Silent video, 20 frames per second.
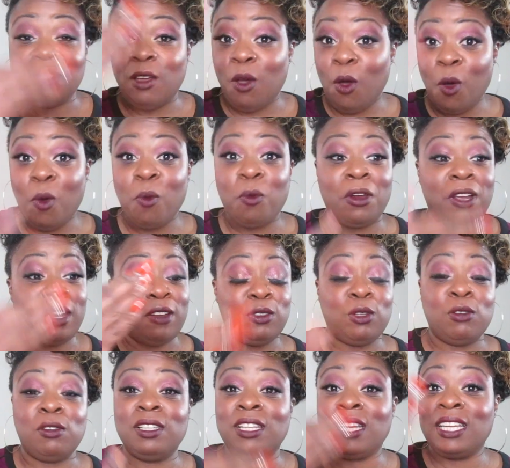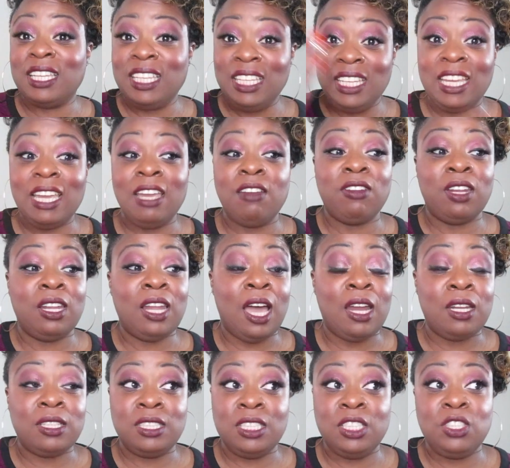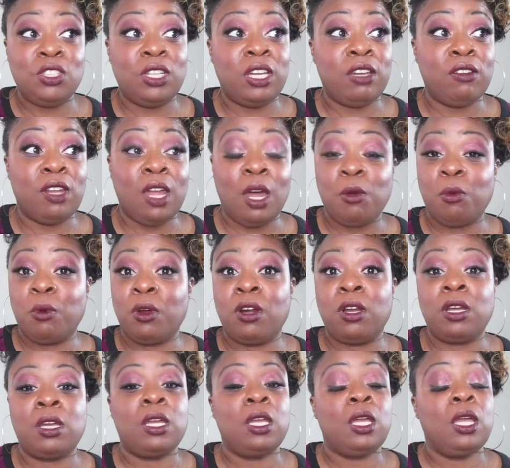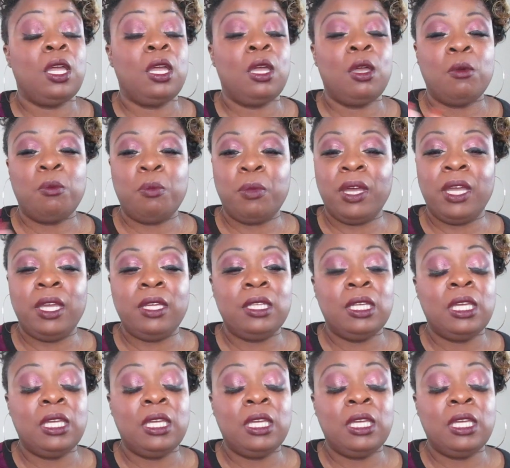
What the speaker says: Homework. I don't think he gave a lot. The teacher gave a lot of work, but